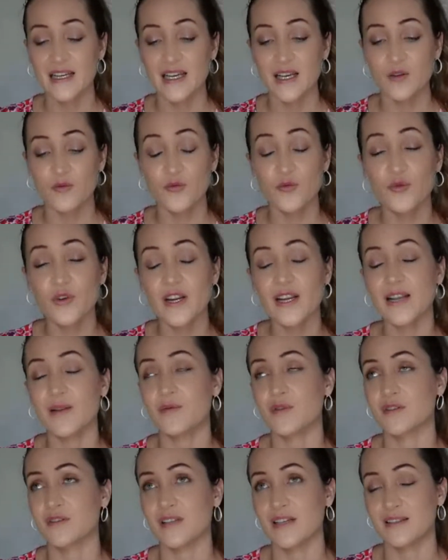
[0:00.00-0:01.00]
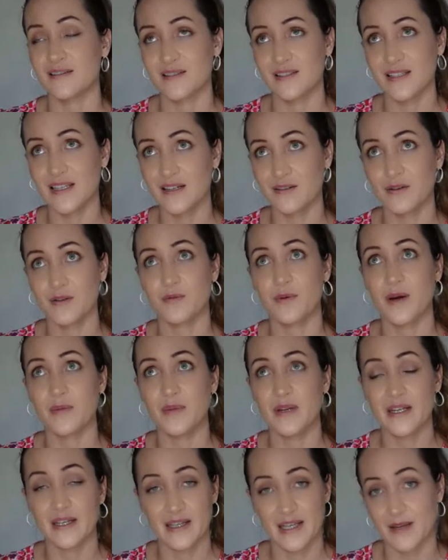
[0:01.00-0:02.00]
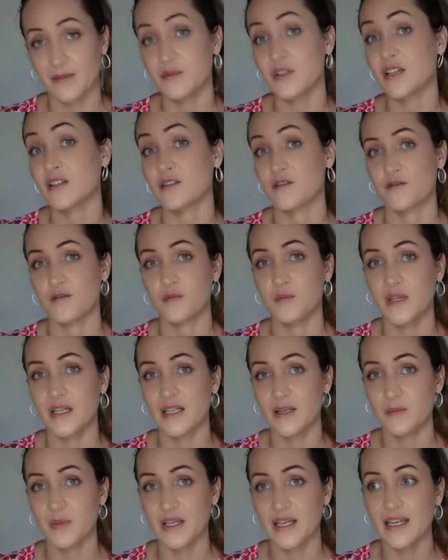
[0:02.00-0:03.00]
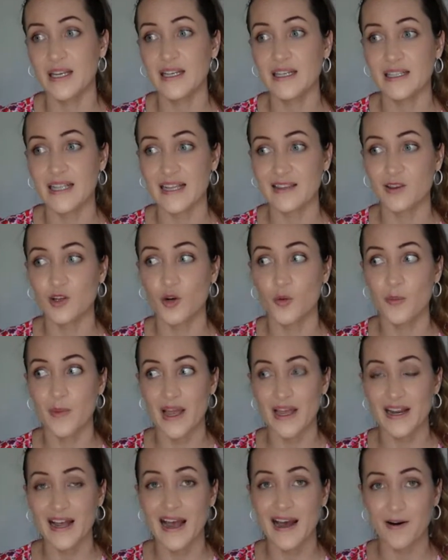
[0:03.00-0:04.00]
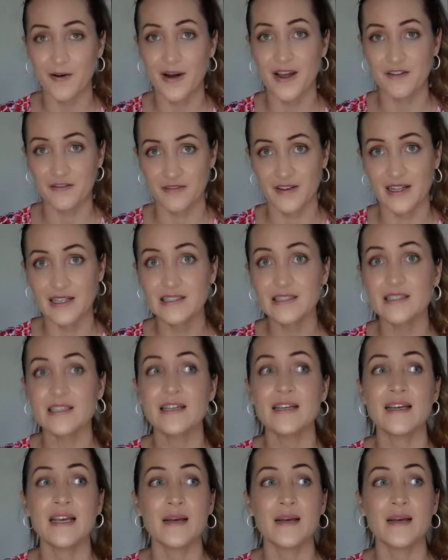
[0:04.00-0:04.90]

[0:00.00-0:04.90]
really was a secret weapon and game changer for me in the beginning, that no matter how I felt,